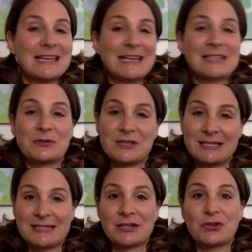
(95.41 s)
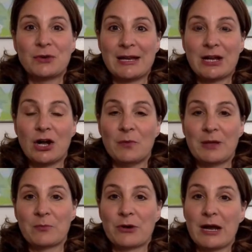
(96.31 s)
So this is a great
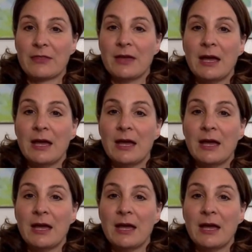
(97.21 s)
calming breath.